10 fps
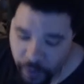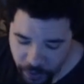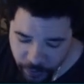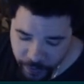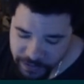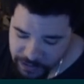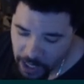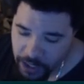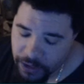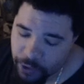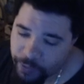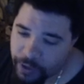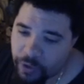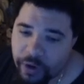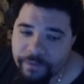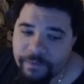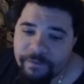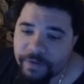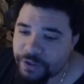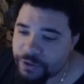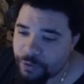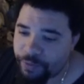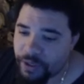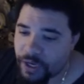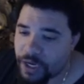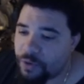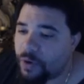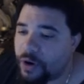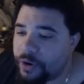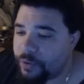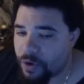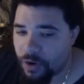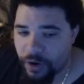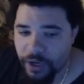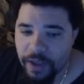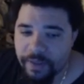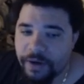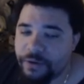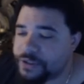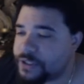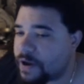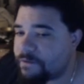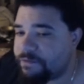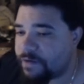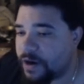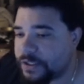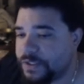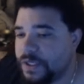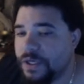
when you're doing Skadi looping or even Vitch looping and you want to do carding and then you just get fucked,